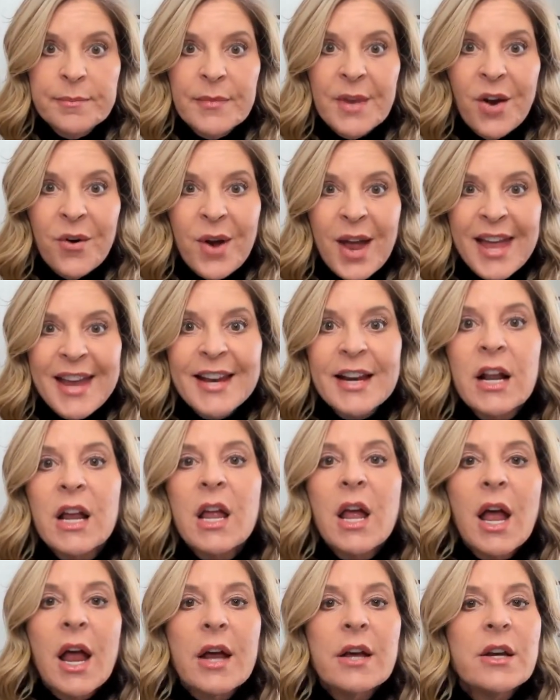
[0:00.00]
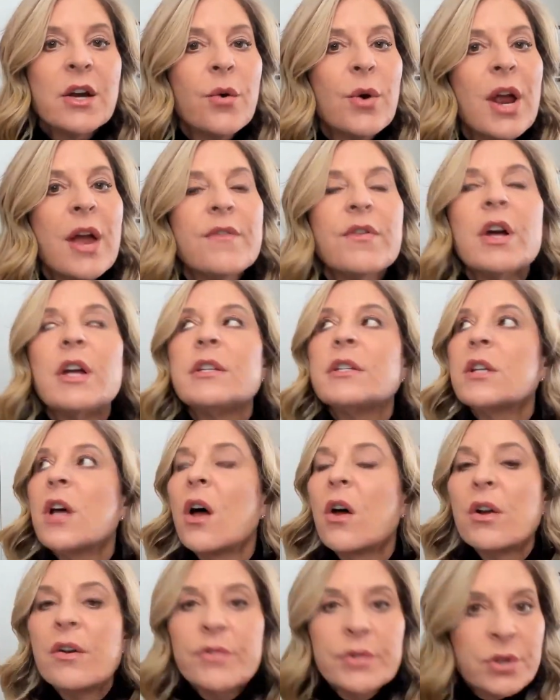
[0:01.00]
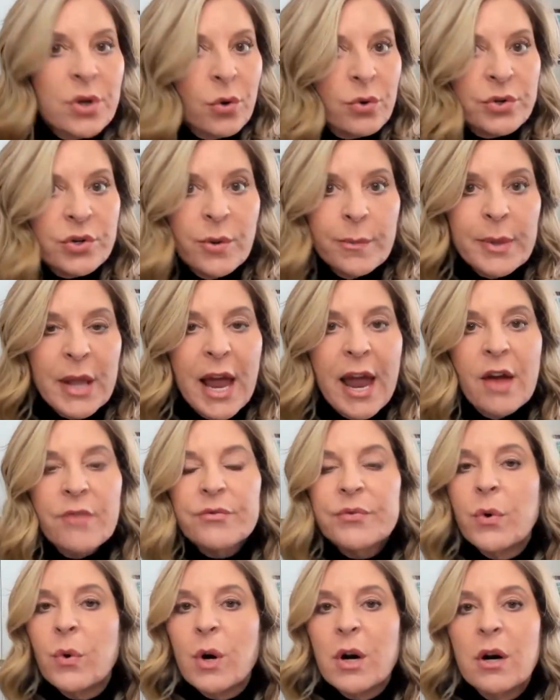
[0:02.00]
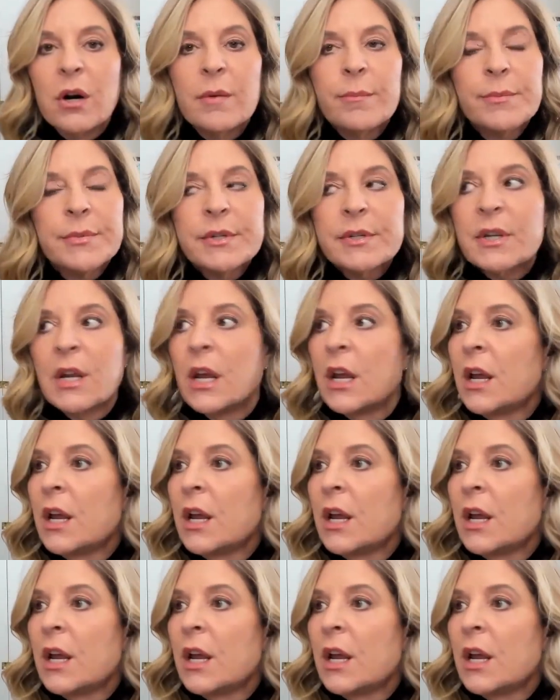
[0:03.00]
All right, I know we have a ton of social platforms.